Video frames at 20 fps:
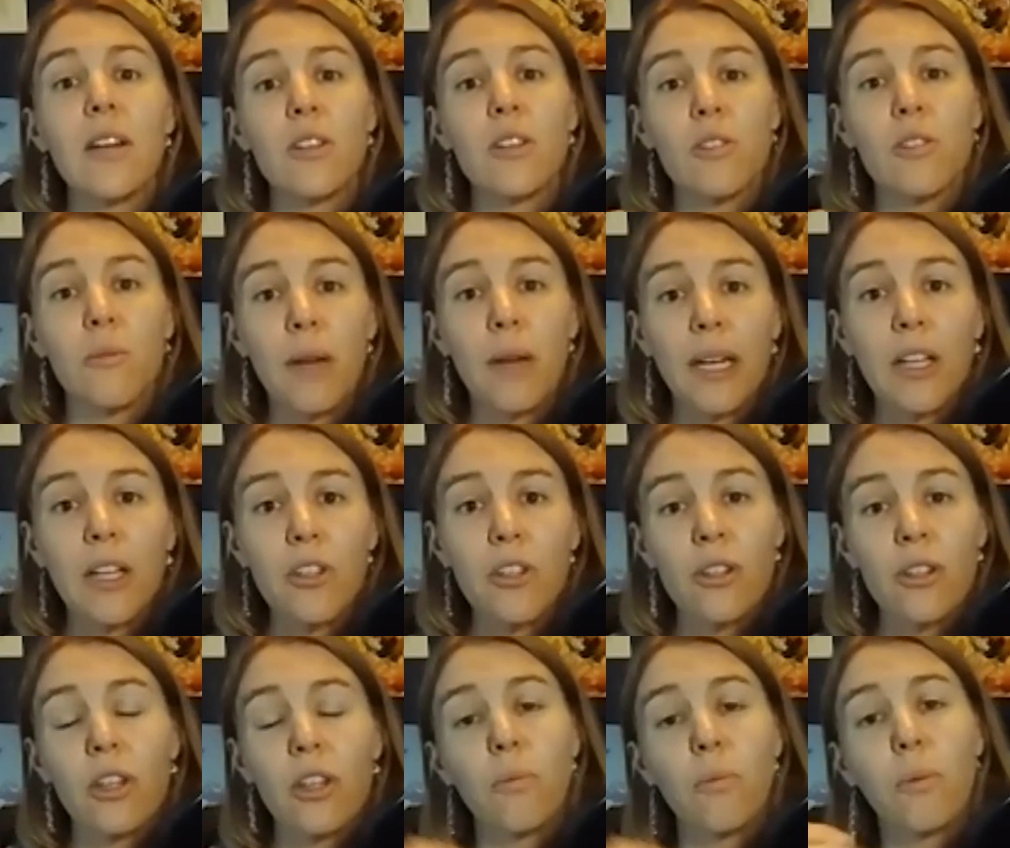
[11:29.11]
So making
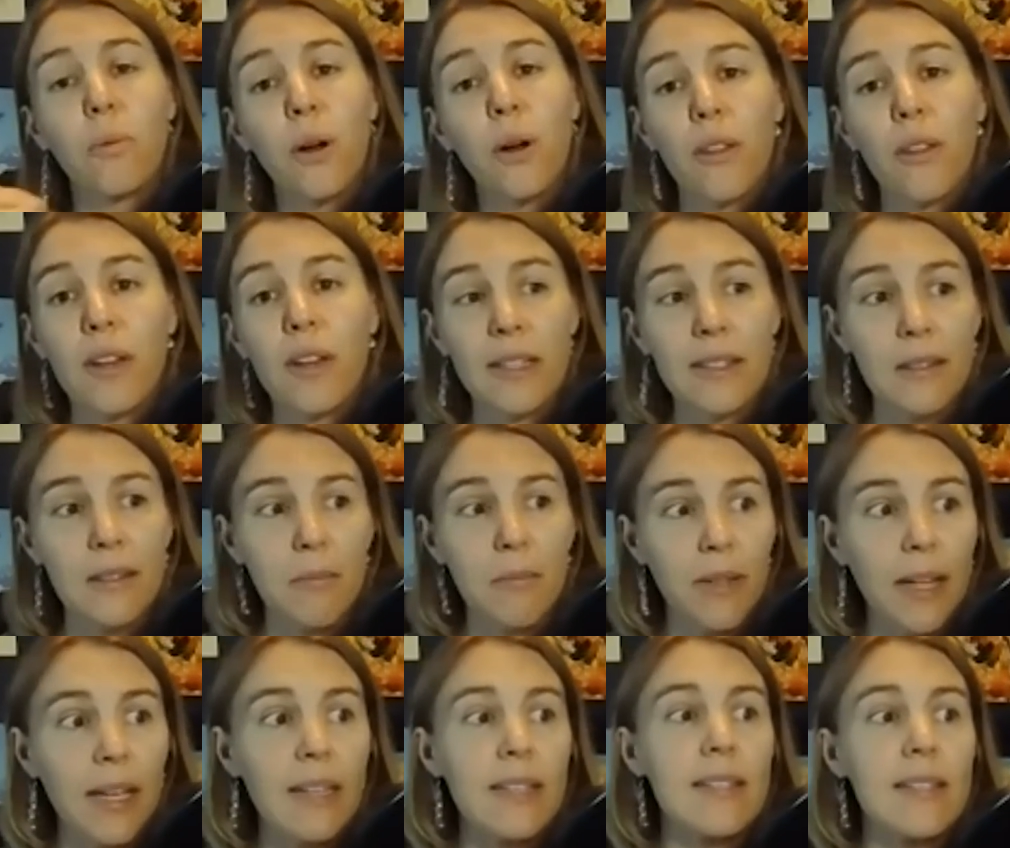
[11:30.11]
sure that you put things in
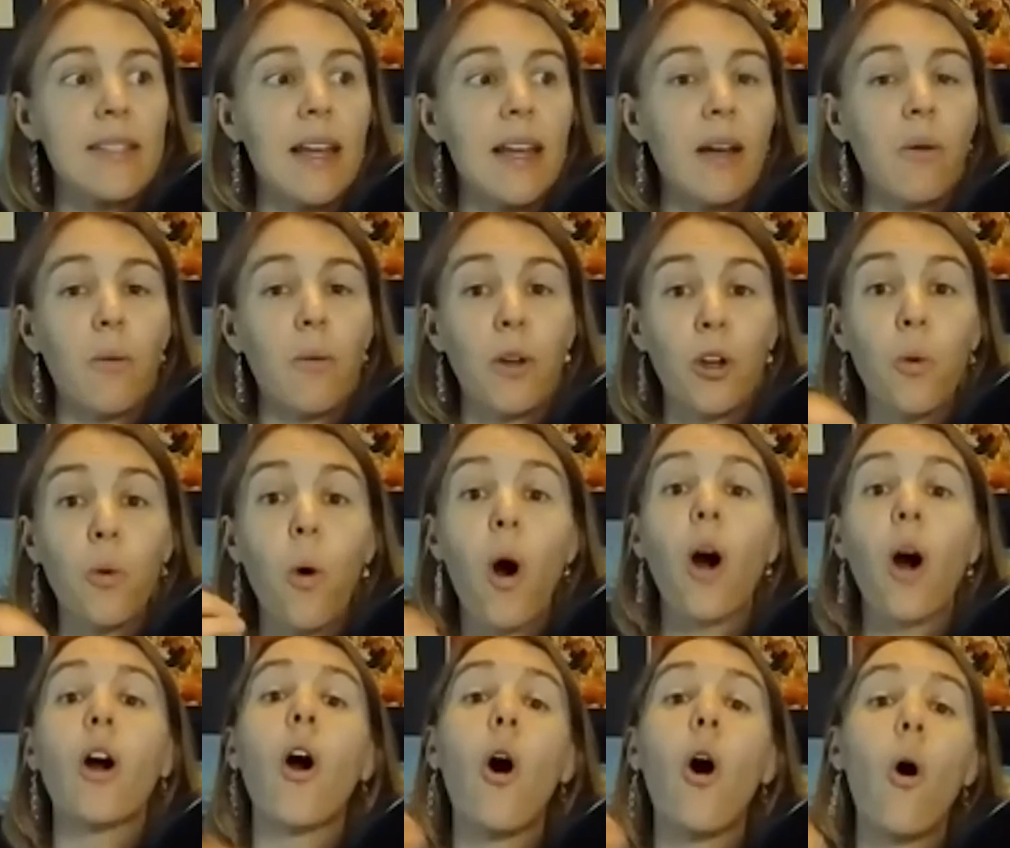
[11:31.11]
place that you
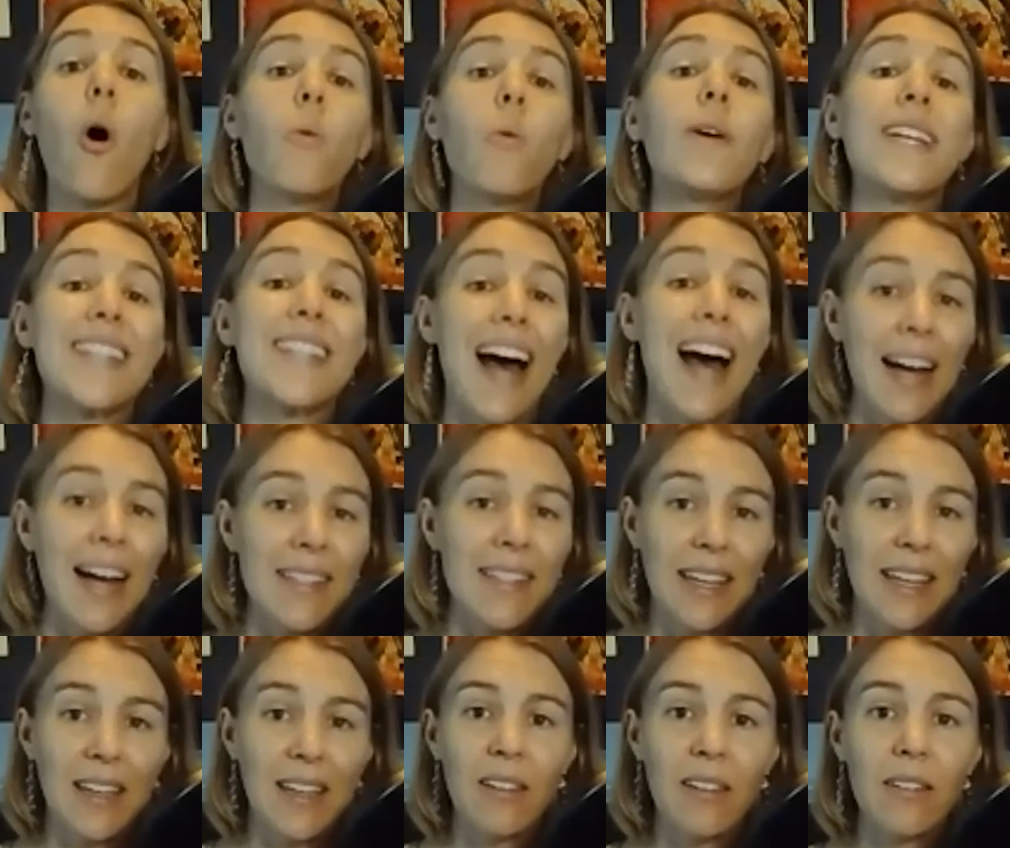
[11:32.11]
are always
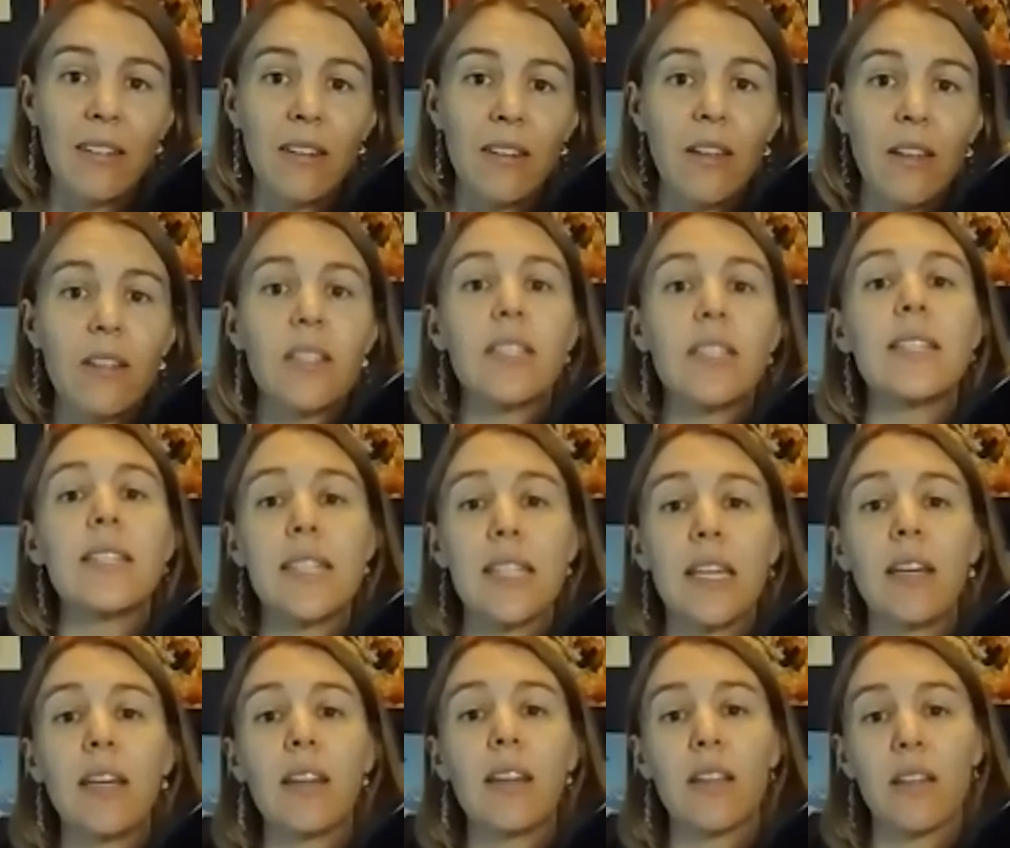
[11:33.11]
asking to
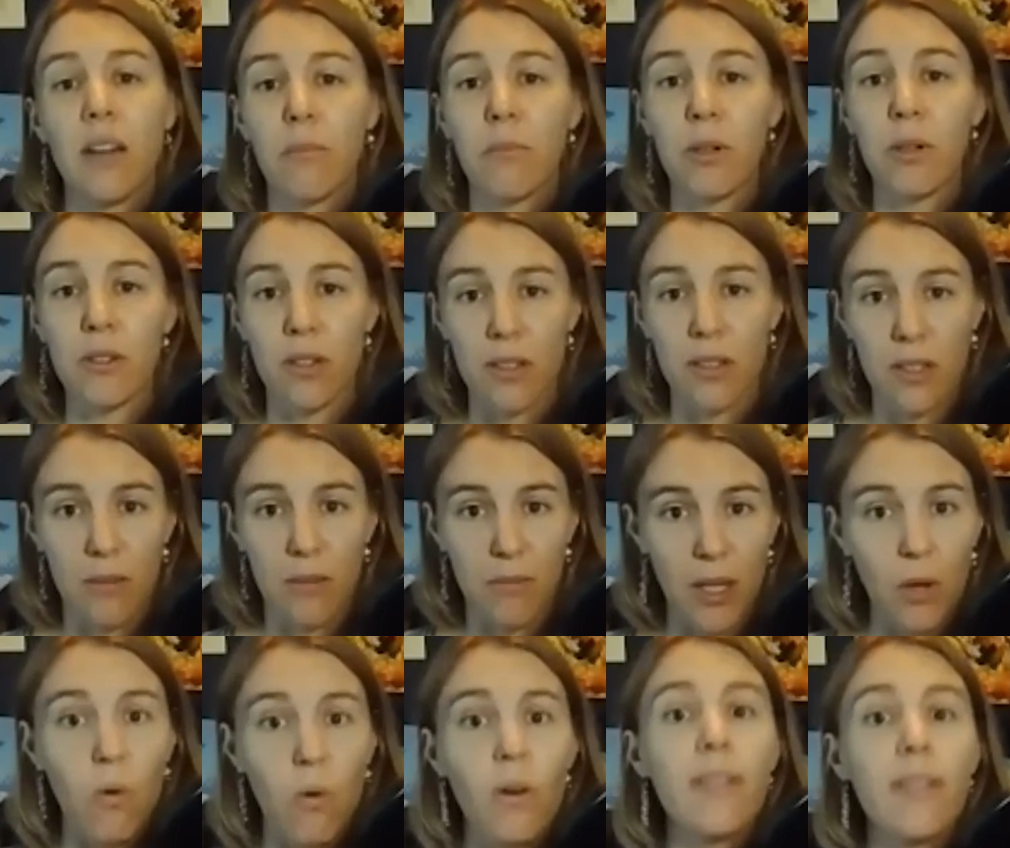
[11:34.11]
see the numbers on
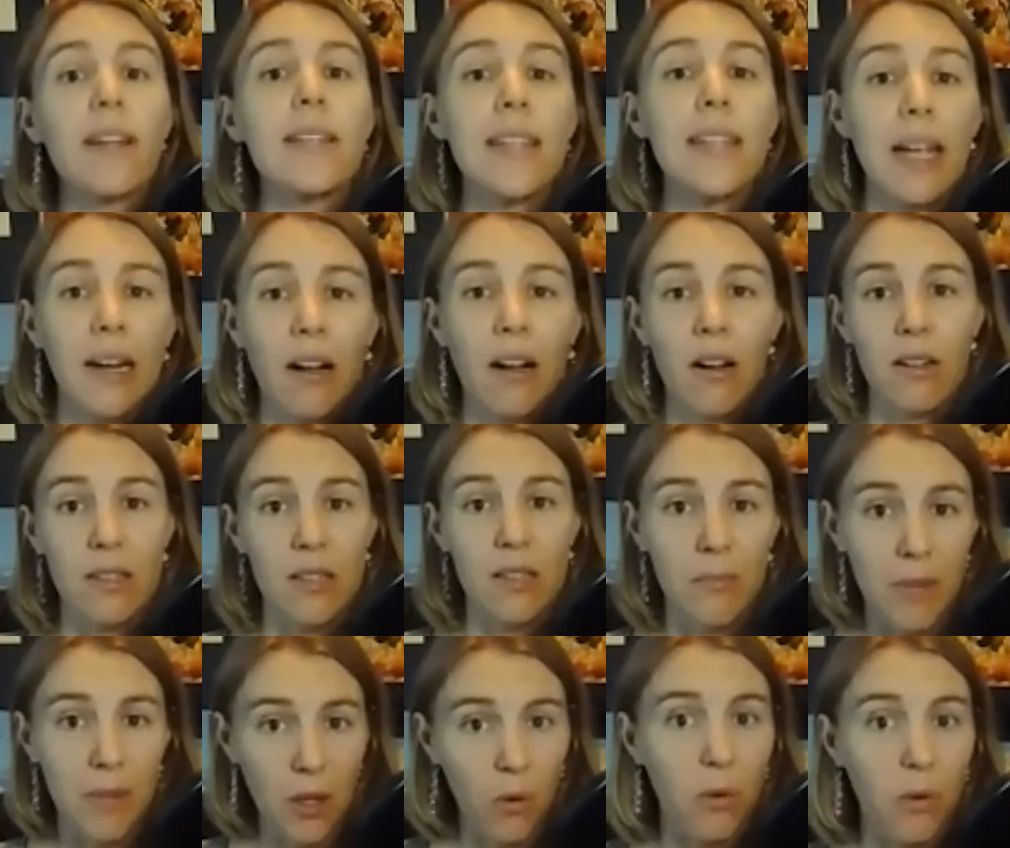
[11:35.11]
something, or the data on
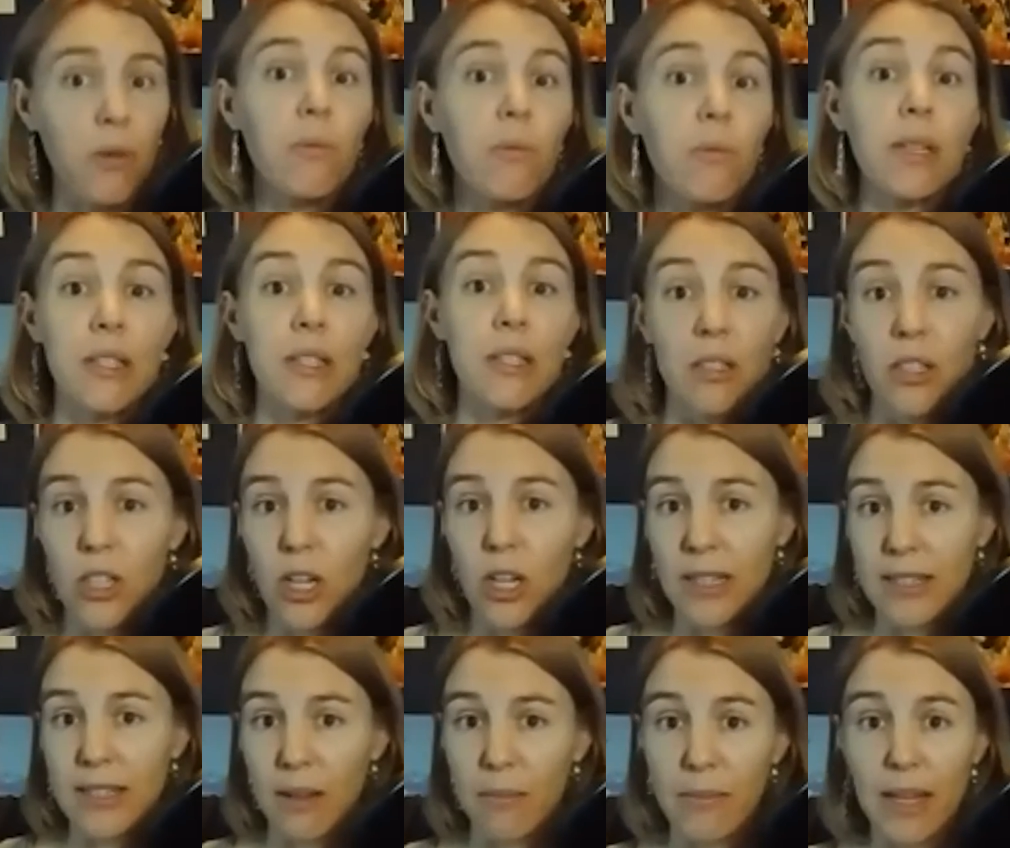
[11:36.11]
something, or the research
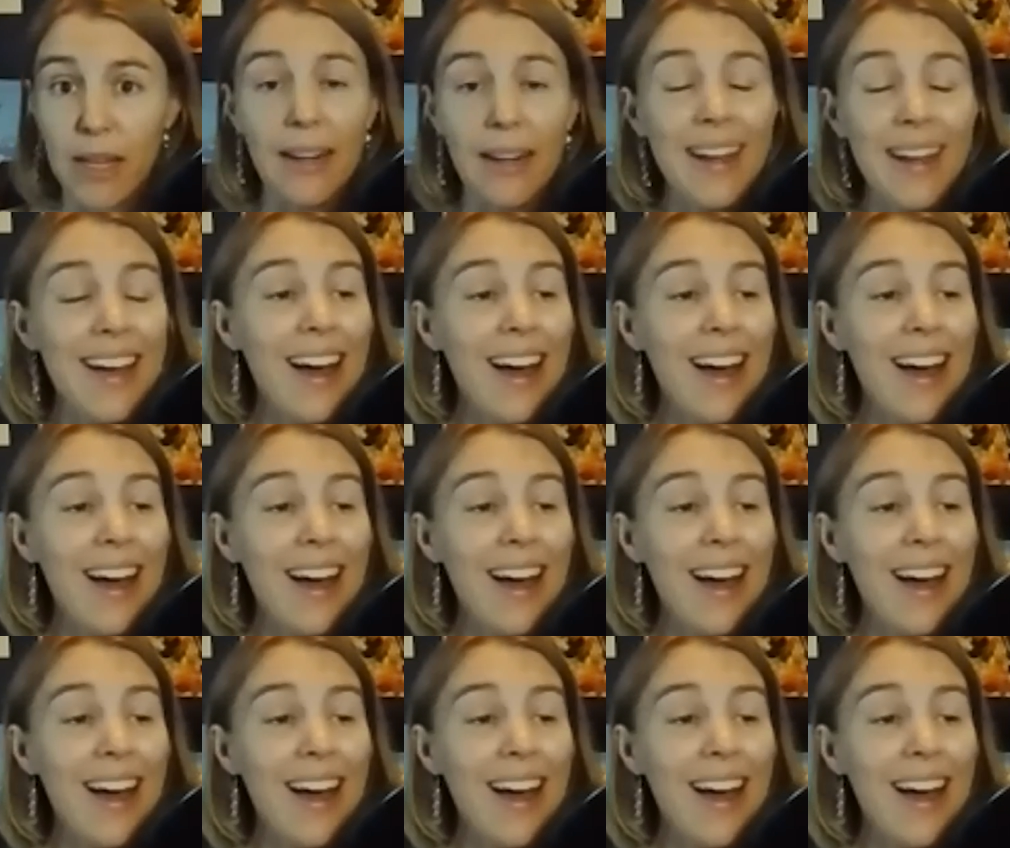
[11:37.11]
on something.